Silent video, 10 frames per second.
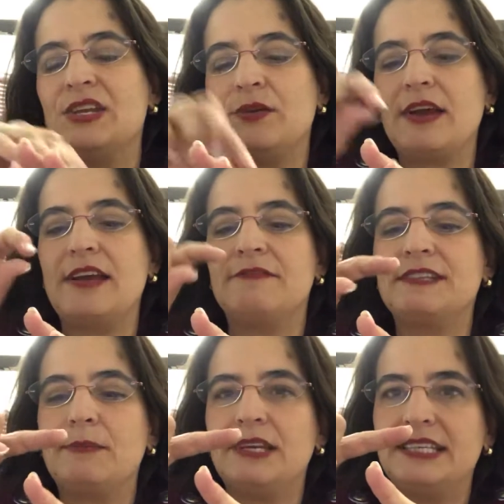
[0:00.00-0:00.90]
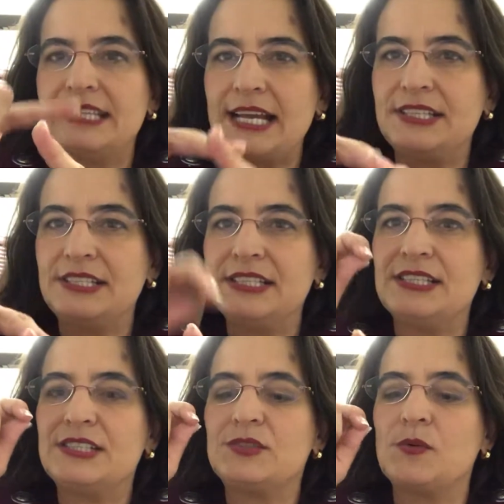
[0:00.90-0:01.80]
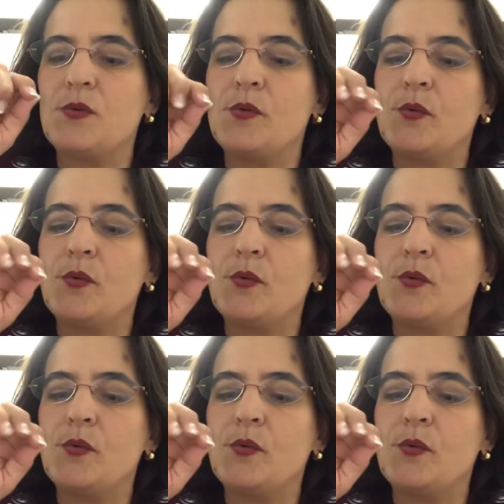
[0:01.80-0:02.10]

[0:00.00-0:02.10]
If somebody touches or